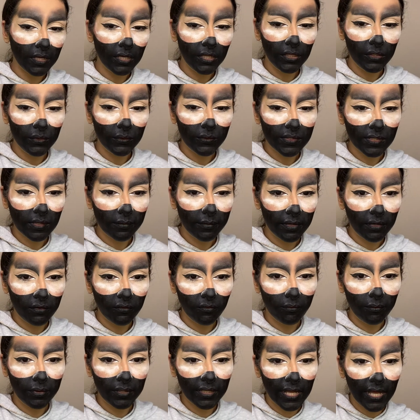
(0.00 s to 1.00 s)
going to use a bit
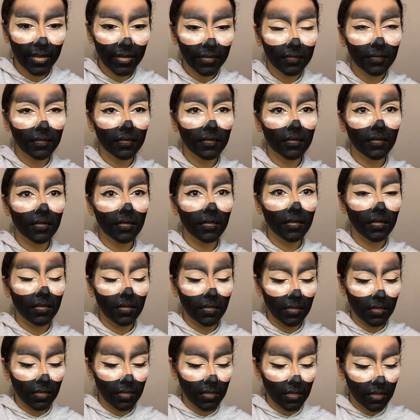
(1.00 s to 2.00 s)
of black
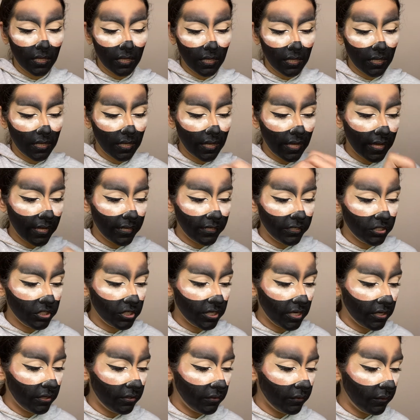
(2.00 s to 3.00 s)

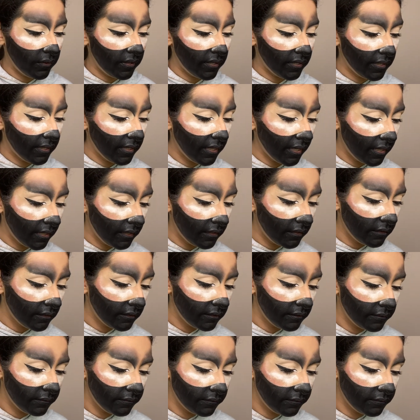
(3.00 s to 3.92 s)
eyeshadow again,